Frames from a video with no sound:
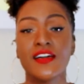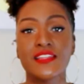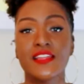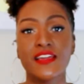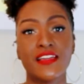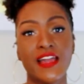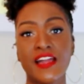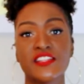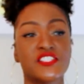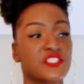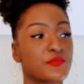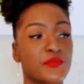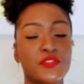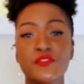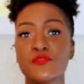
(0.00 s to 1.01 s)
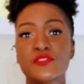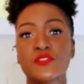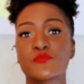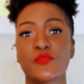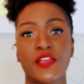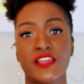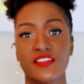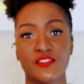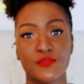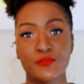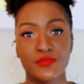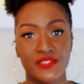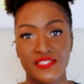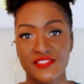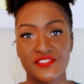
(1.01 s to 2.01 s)
Like, I just been using regular
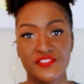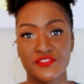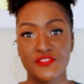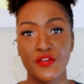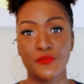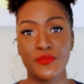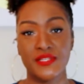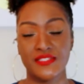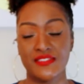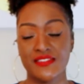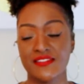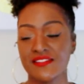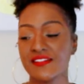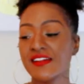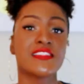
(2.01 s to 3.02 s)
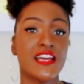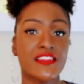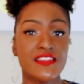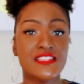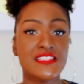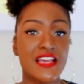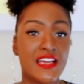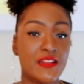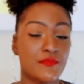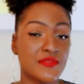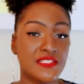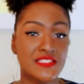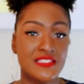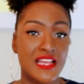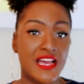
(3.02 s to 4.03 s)
bleach. No big deal. Now, this item
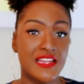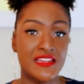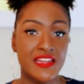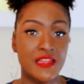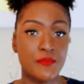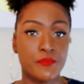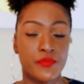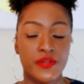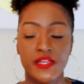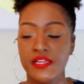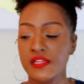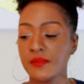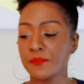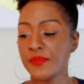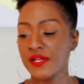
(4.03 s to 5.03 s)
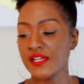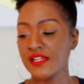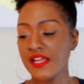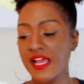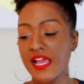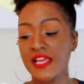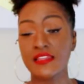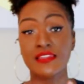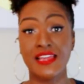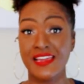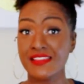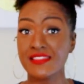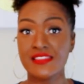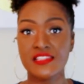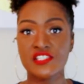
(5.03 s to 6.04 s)
is not name brand, but I
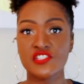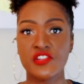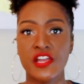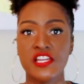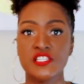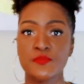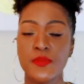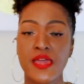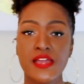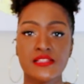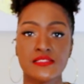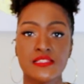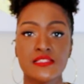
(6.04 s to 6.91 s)
like these trash bags.